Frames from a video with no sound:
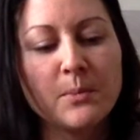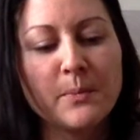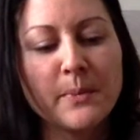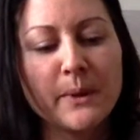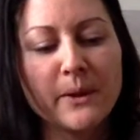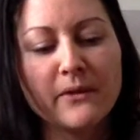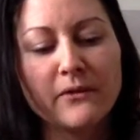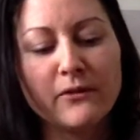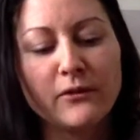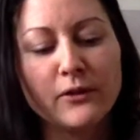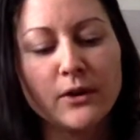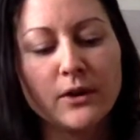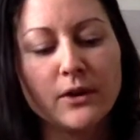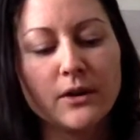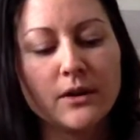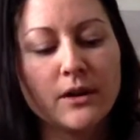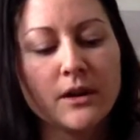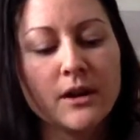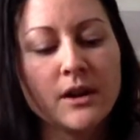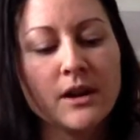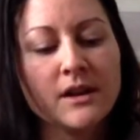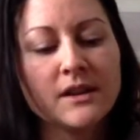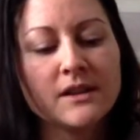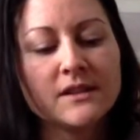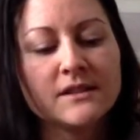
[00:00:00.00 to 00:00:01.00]
But for
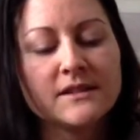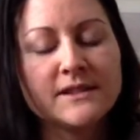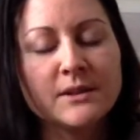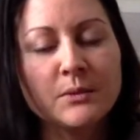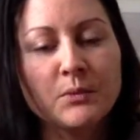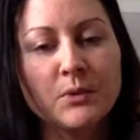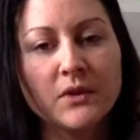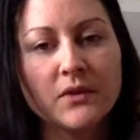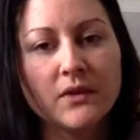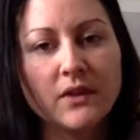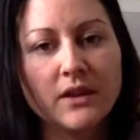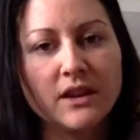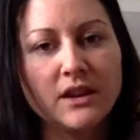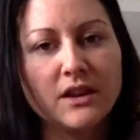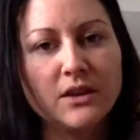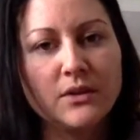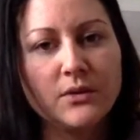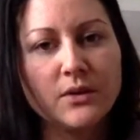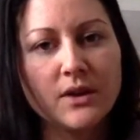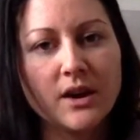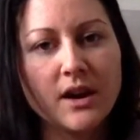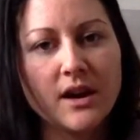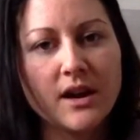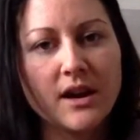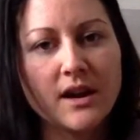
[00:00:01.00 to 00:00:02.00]
someone like you
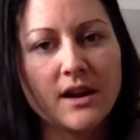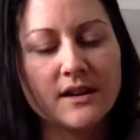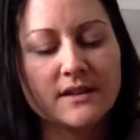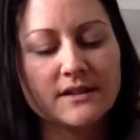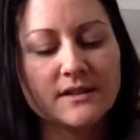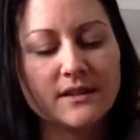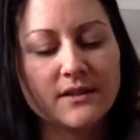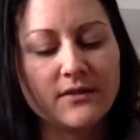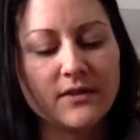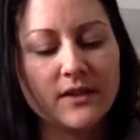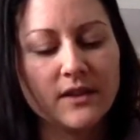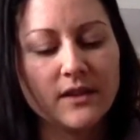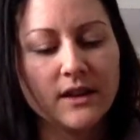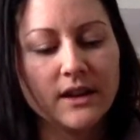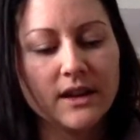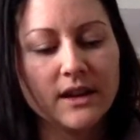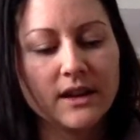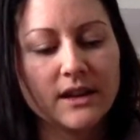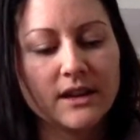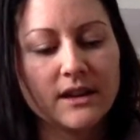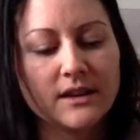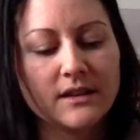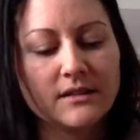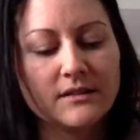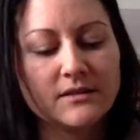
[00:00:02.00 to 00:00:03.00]
guys, I feel
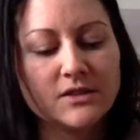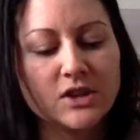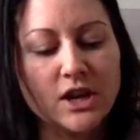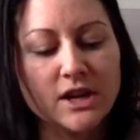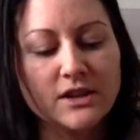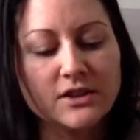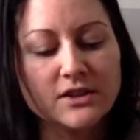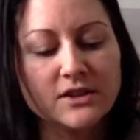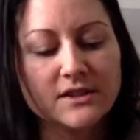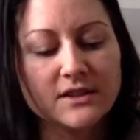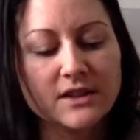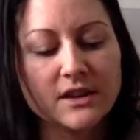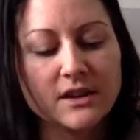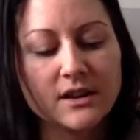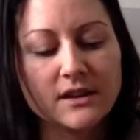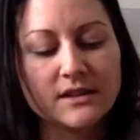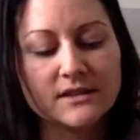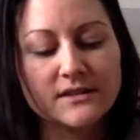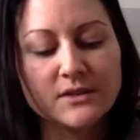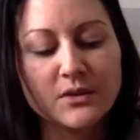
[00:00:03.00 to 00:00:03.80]
like it change is good.